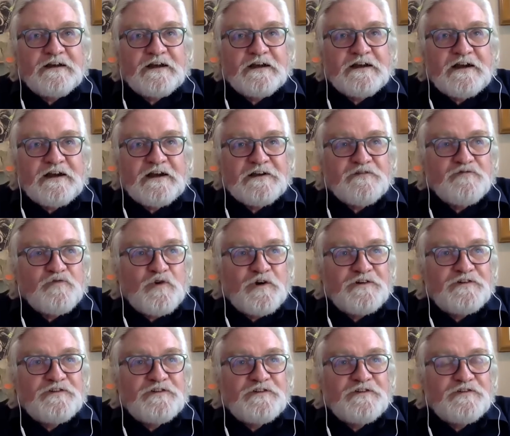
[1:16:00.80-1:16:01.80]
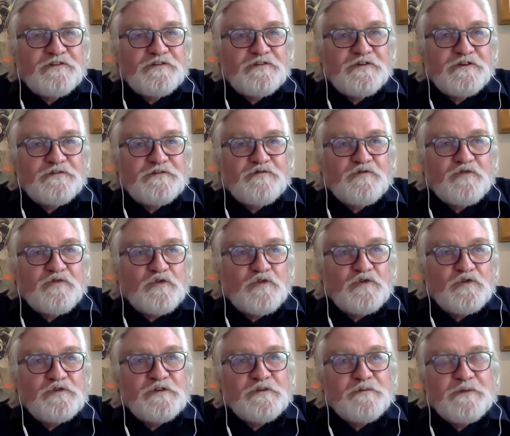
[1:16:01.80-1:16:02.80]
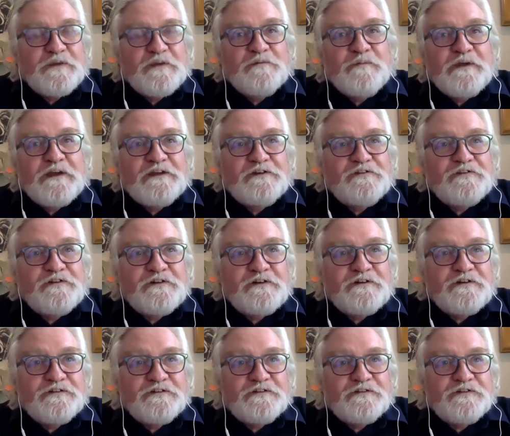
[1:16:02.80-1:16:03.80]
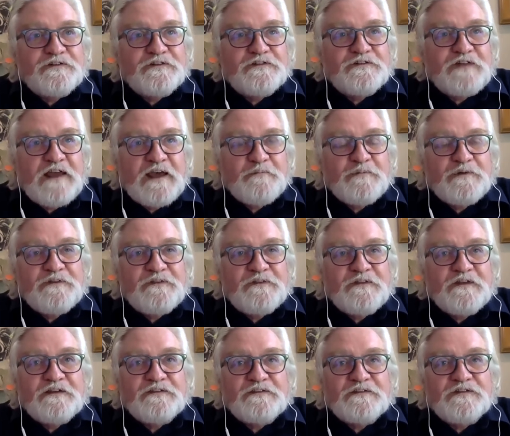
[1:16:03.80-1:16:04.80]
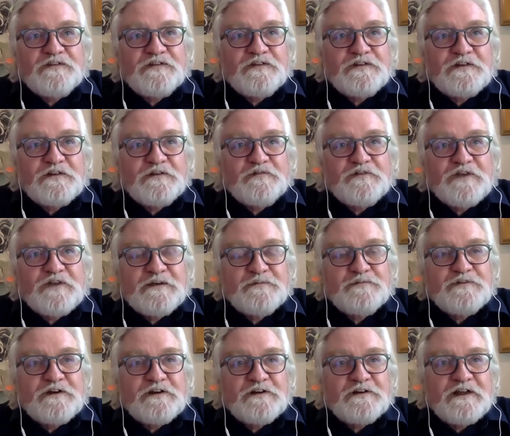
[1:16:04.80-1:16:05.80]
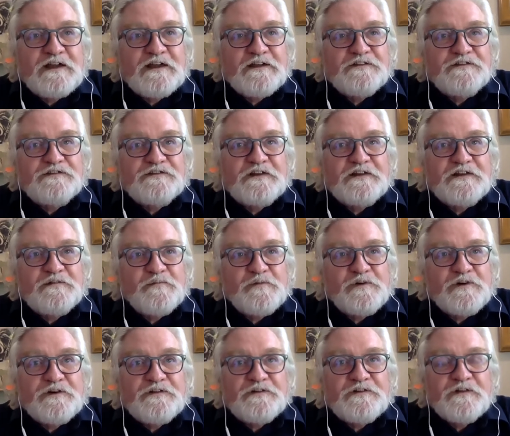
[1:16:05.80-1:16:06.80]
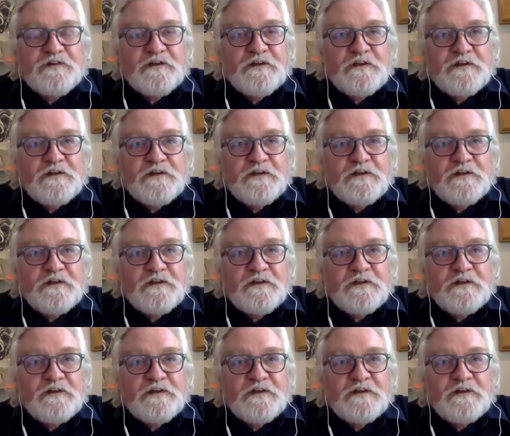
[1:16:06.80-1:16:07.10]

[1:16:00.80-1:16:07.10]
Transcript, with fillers: I, kind of wanted to do it for all the big metros. It just happened that the city of Cape Town had Steenbras.